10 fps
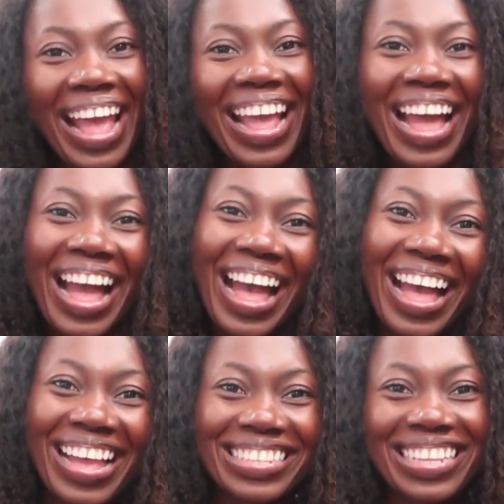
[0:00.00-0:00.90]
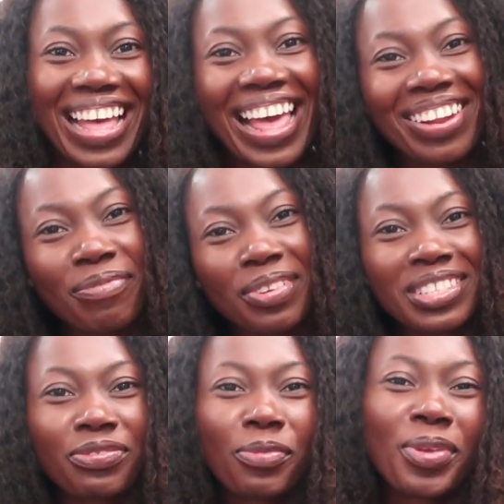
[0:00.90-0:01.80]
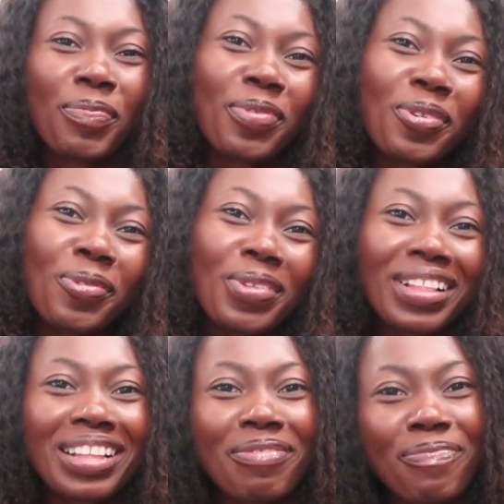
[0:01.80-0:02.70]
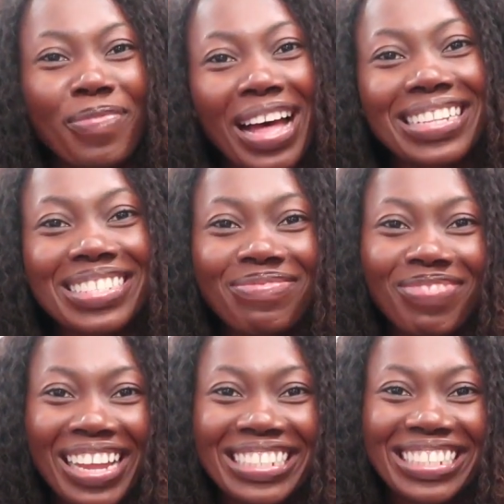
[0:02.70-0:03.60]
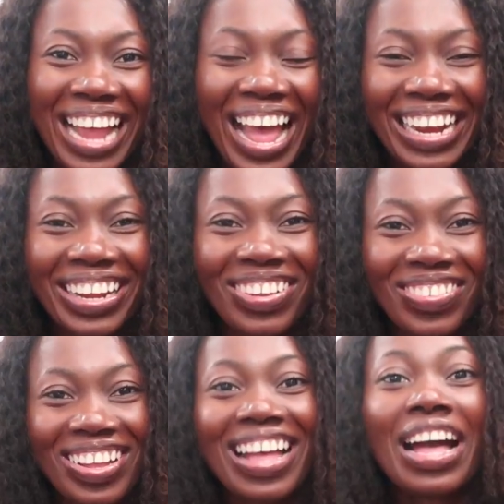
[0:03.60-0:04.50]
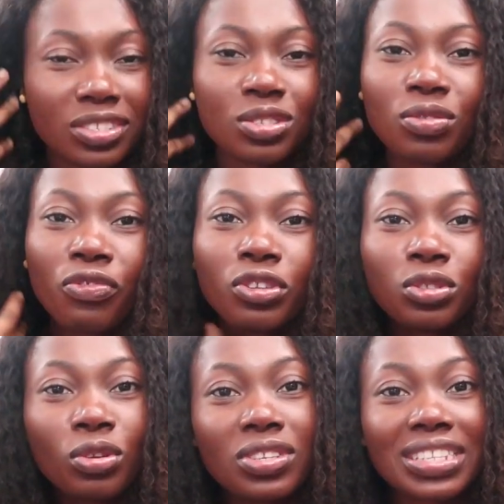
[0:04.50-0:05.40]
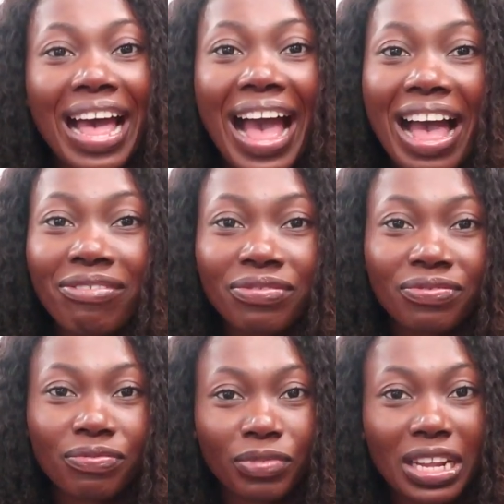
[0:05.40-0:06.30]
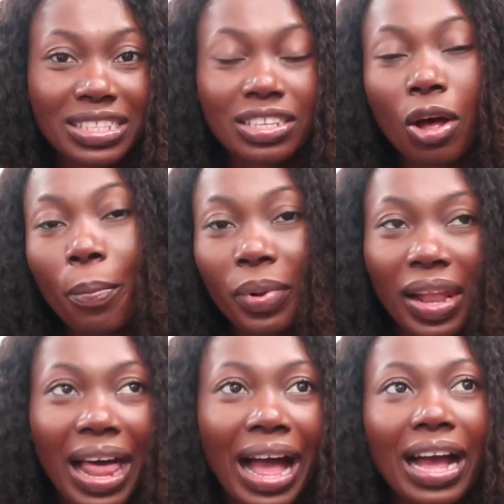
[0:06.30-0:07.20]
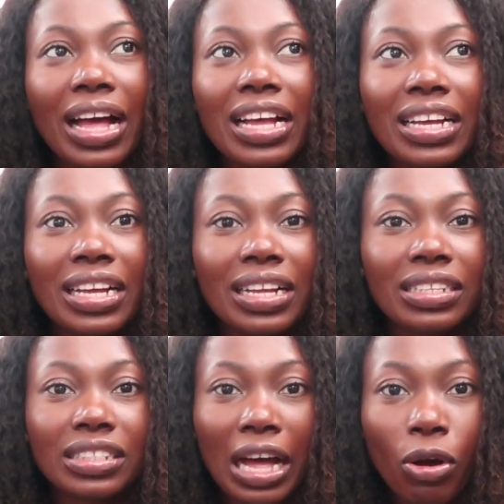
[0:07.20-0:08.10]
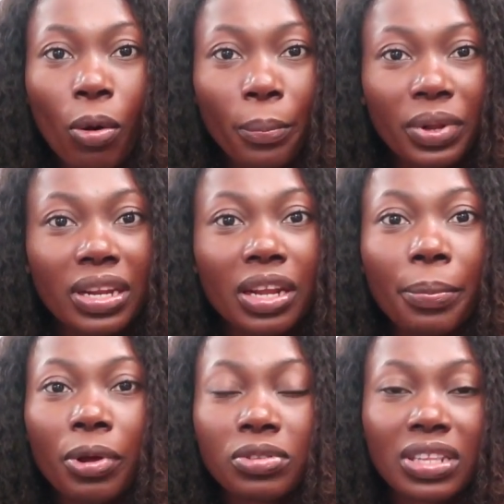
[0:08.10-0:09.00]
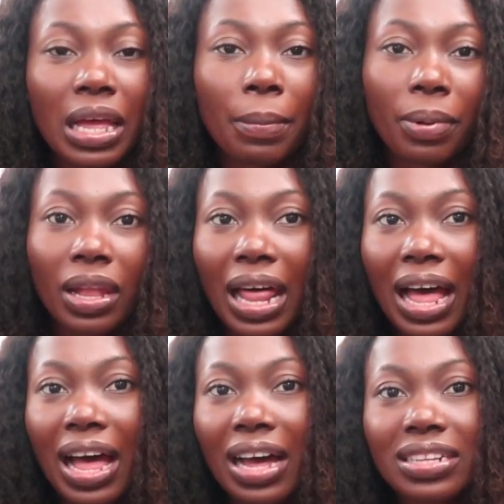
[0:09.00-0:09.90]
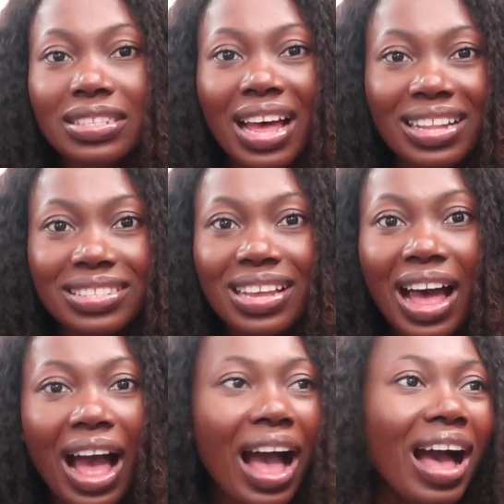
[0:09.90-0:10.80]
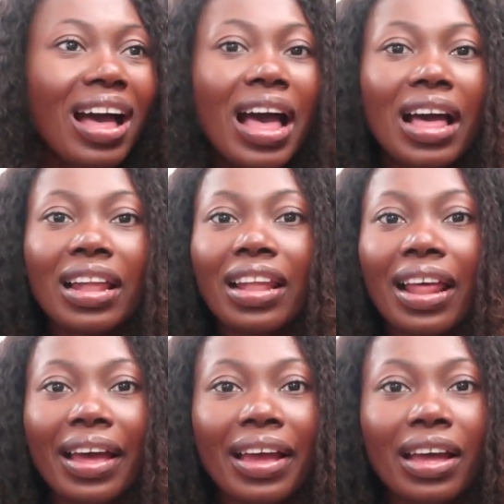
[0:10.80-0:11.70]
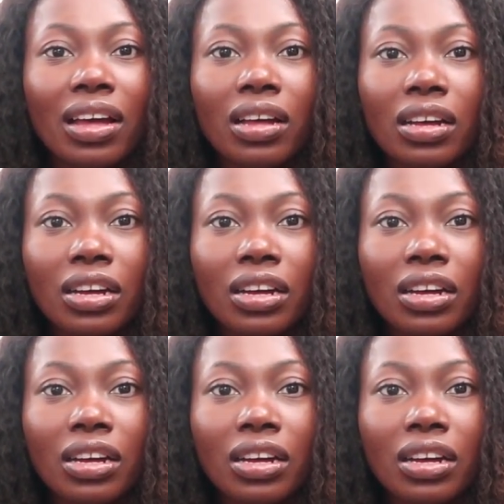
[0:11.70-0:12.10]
Hey guys, hello beautiful people, welcome back to my channel. So for those that have dental plaque, that complain about like plaque, tartar, like